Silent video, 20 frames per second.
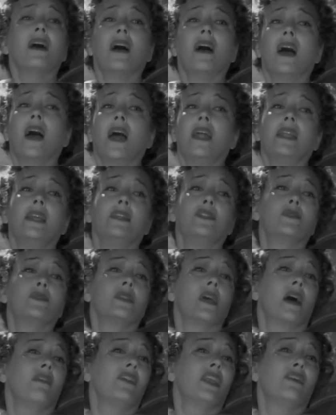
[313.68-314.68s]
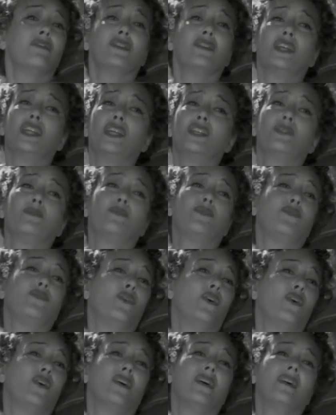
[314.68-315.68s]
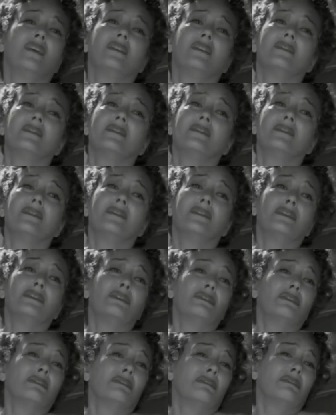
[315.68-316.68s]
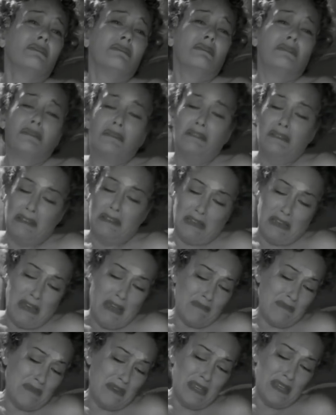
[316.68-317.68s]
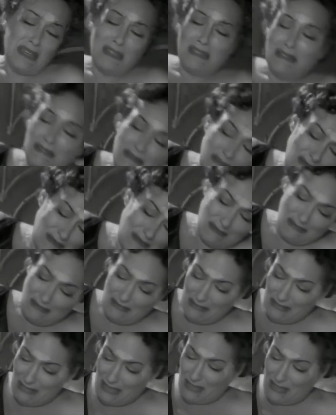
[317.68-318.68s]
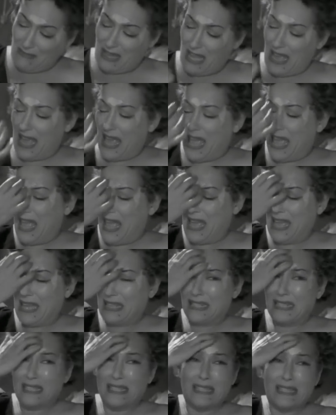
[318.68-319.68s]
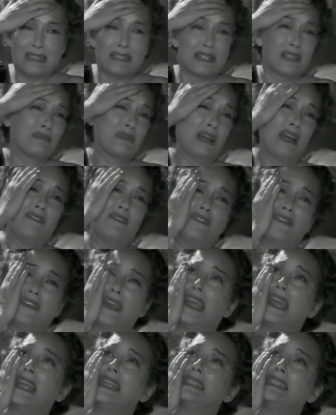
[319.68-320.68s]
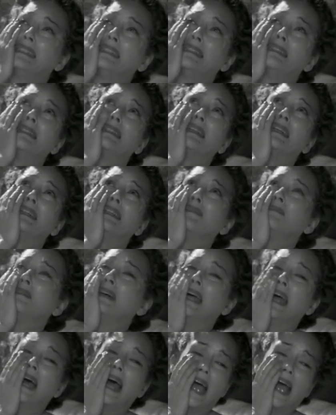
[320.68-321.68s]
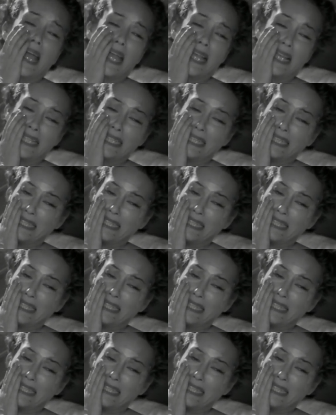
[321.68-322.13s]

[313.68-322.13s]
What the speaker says: I need you as I've never needed you before. Look at me. Look at my hands. Look at my face. Look under my eyes.